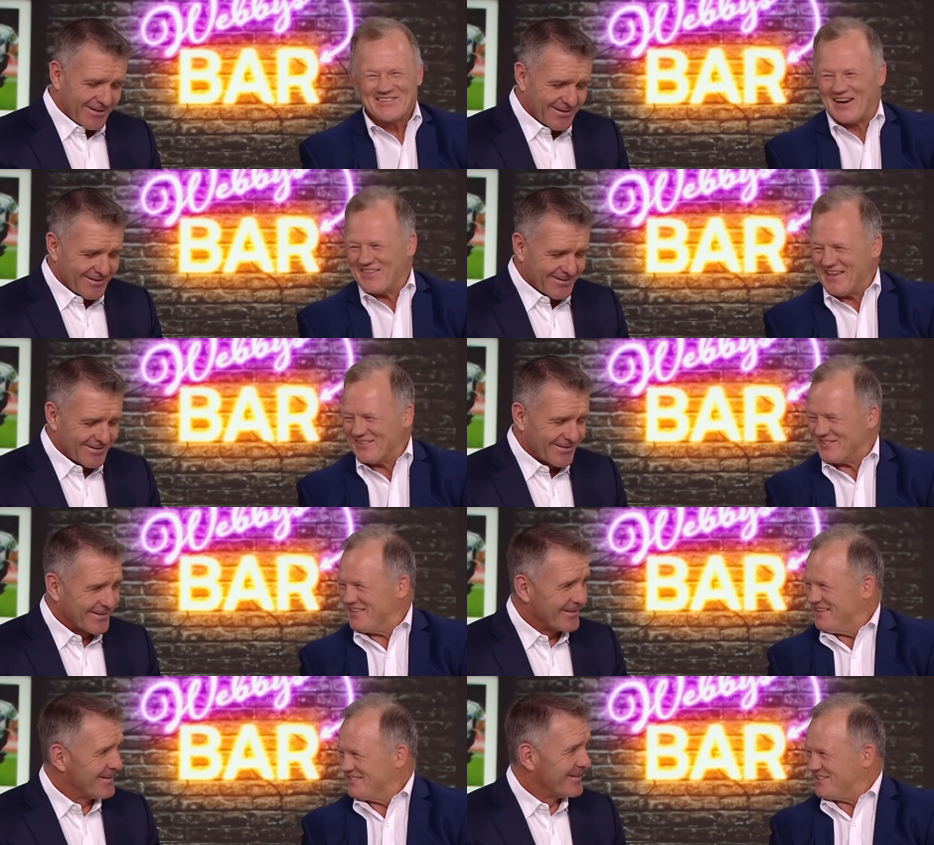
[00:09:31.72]
Speaker 1: so
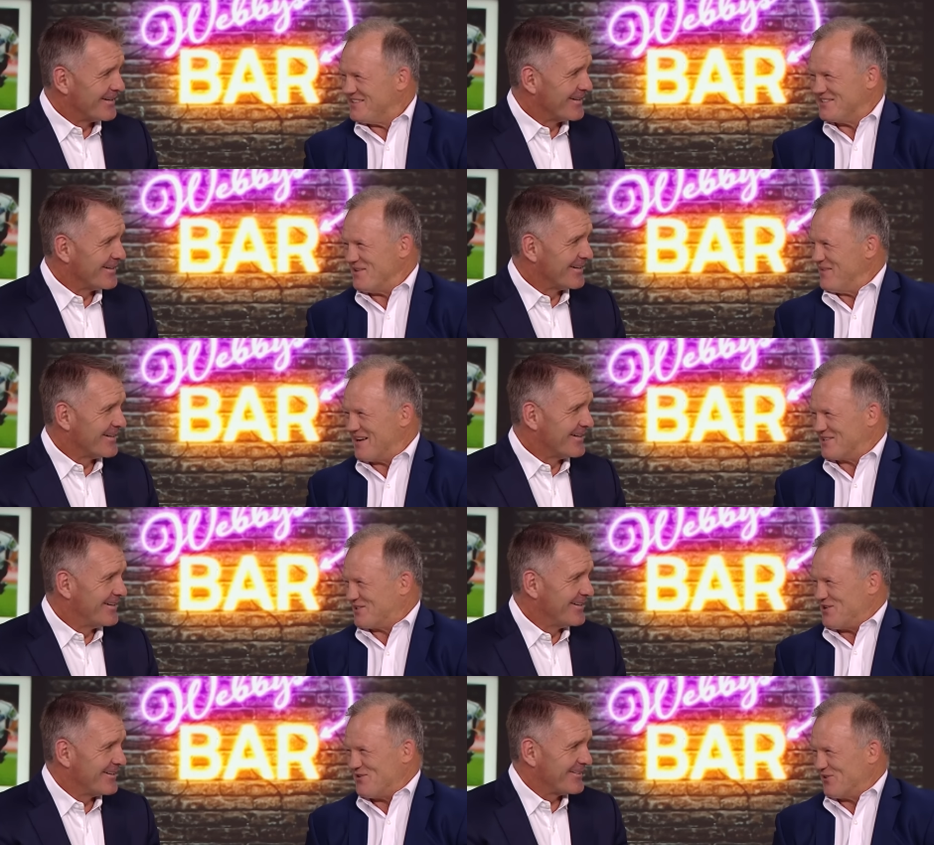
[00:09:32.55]
that, geez, that
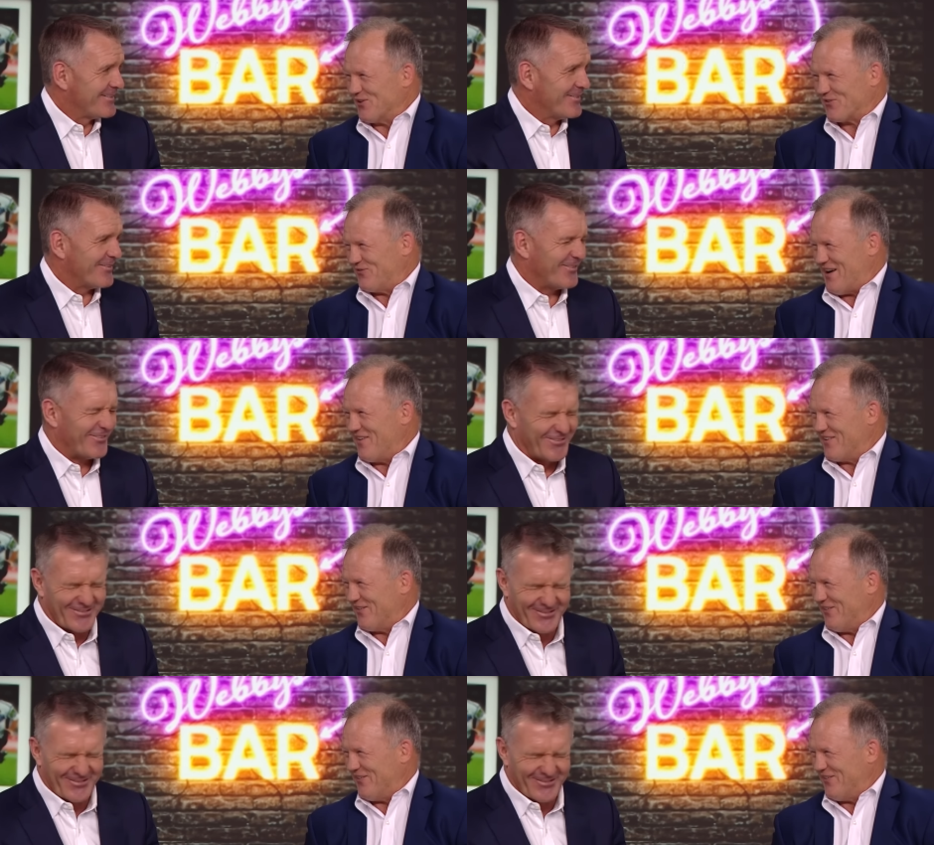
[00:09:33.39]
makes you look very